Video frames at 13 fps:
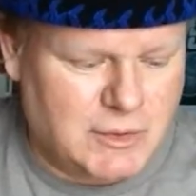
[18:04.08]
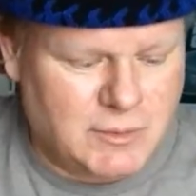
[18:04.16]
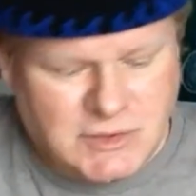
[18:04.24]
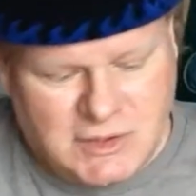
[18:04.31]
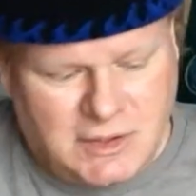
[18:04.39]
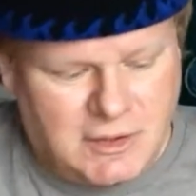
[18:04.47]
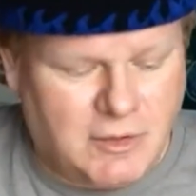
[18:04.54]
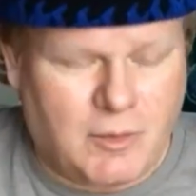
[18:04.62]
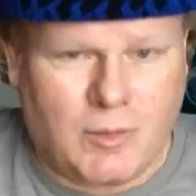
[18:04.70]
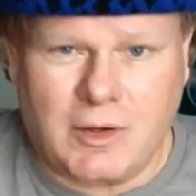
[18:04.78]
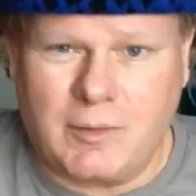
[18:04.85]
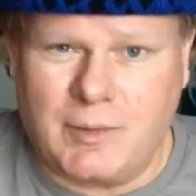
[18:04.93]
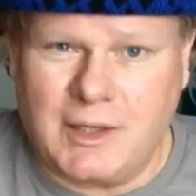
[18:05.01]
too, but you got to know
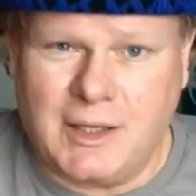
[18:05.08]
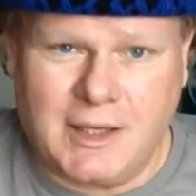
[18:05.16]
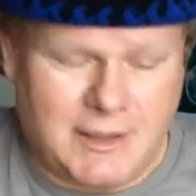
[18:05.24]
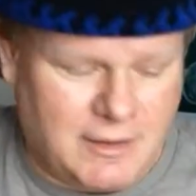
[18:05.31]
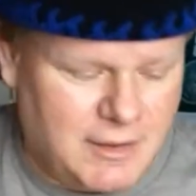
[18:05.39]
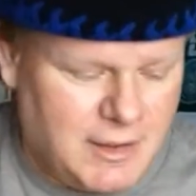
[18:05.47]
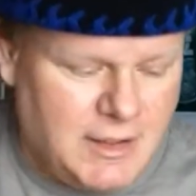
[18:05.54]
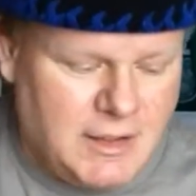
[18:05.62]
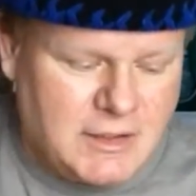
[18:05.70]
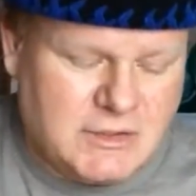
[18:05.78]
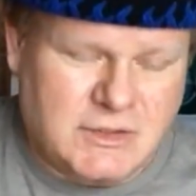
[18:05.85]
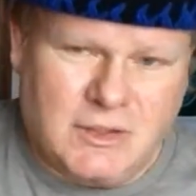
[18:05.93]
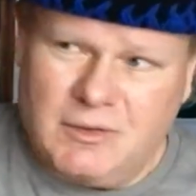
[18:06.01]
where to begin.
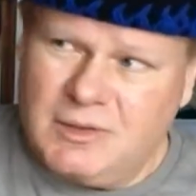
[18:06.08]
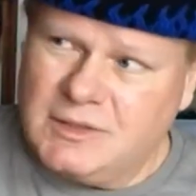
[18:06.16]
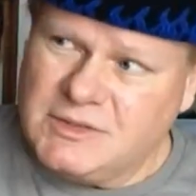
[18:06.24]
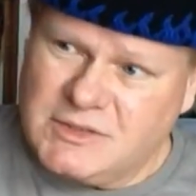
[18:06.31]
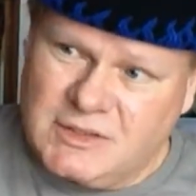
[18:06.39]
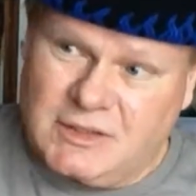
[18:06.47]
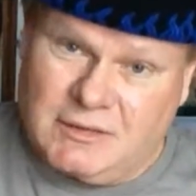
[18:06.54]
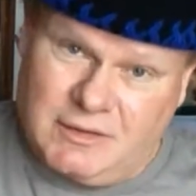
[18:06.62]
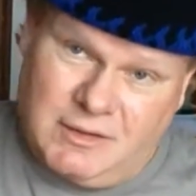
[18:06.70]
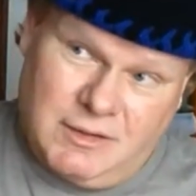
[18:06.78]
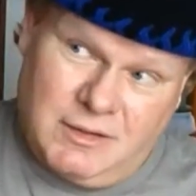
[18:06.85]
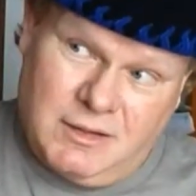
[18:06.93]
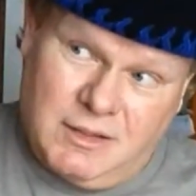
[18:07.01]
So let's see.
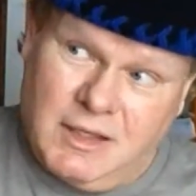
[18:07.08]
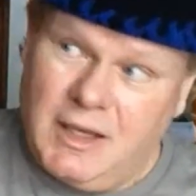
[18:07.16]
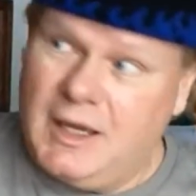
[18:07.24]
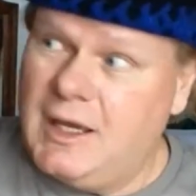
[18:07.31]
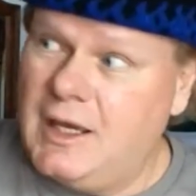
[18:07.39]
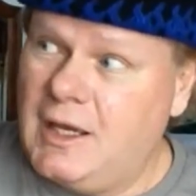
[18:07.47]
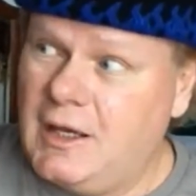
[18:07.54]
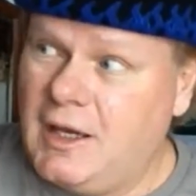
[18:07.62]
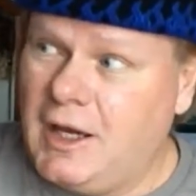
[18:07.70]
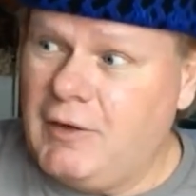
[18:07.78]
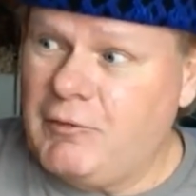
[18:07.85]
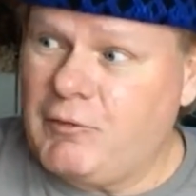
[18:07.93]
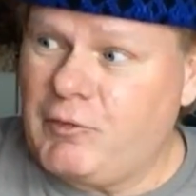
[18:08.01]

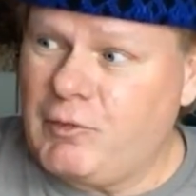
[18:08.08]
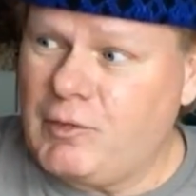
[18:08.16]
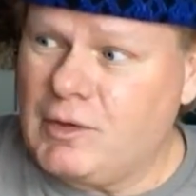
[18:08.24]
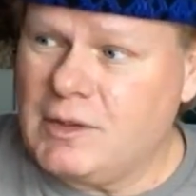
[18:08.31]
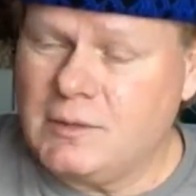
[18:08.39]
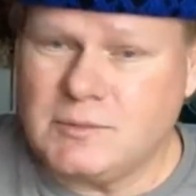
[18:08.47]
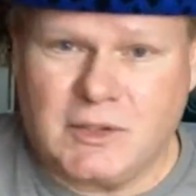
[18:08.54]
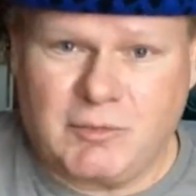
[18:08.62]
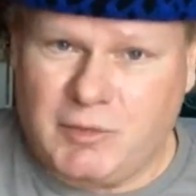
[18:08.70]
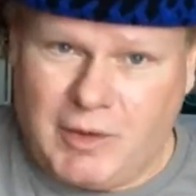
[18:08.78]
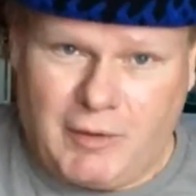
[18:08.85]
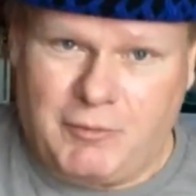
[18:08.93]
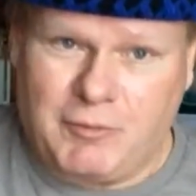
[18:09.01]
D-A-F, what comes
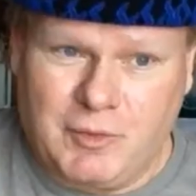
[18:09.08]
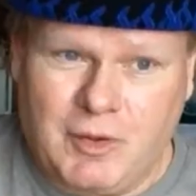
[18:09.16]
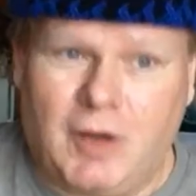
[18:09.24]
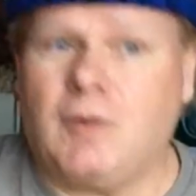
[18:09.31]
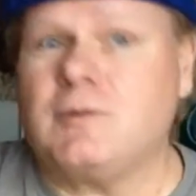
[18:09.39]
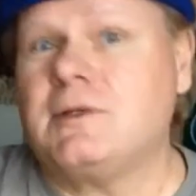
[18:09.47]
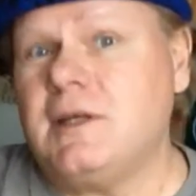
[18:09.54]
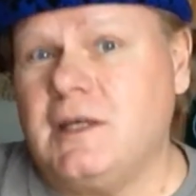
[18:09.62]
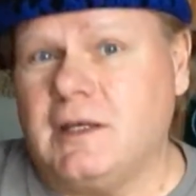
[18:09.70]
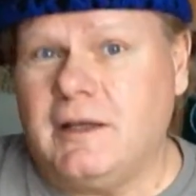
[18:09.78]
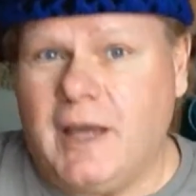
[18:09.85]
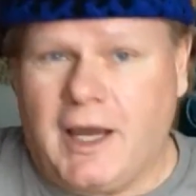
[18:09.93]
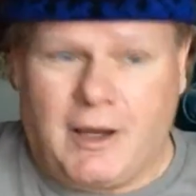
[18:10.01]
after F? Oh,
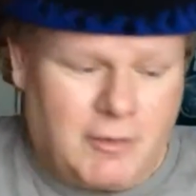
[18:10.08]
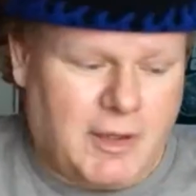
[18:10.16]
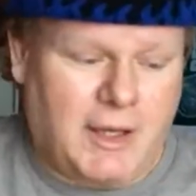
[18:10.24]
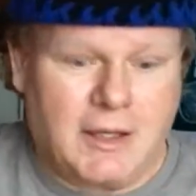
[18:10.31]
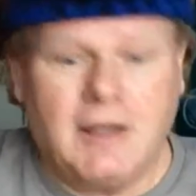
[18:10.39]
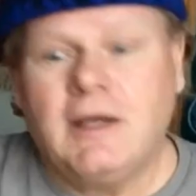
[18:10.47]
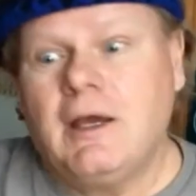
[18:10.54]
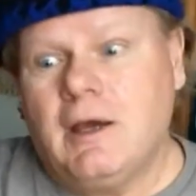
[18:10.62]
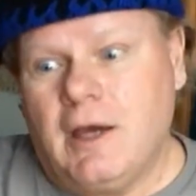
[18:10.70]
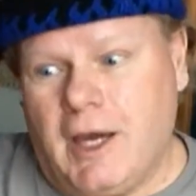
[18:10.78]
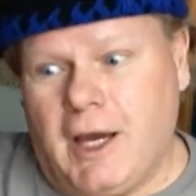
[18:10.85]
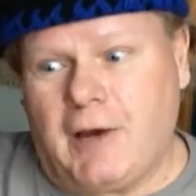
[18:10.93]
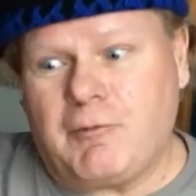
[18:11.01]
D. Yeah, okay.
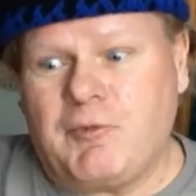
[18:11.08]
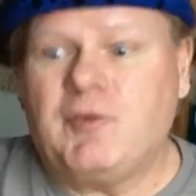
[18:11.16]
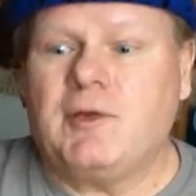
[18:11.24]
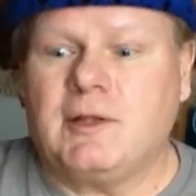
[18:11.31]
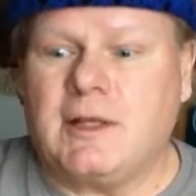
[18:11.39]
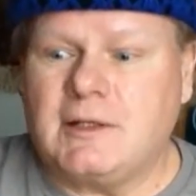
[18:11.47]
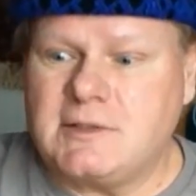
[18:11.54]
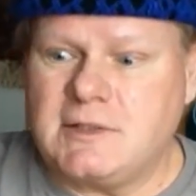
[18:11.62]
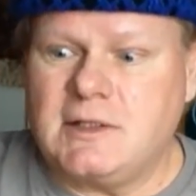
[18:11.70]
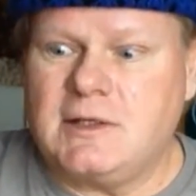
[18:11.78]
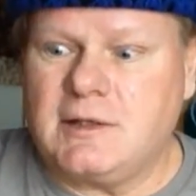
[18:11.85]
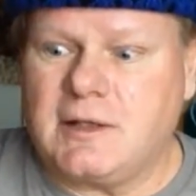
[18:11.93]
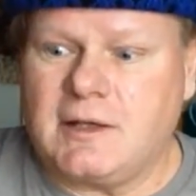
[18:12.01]
F, and then
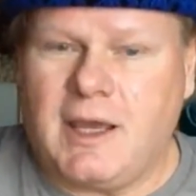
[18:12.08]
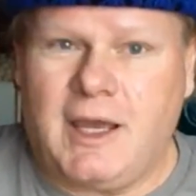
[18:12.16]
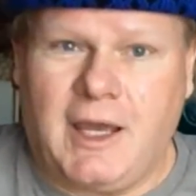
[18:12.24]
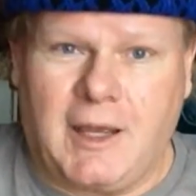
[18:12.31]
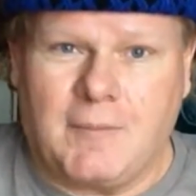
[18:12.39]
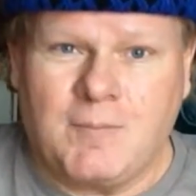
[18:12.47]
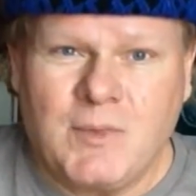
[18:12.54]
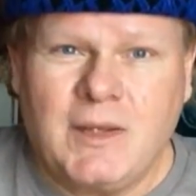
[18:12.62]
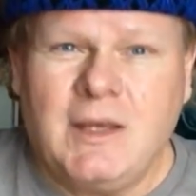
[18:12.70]
D, and then A.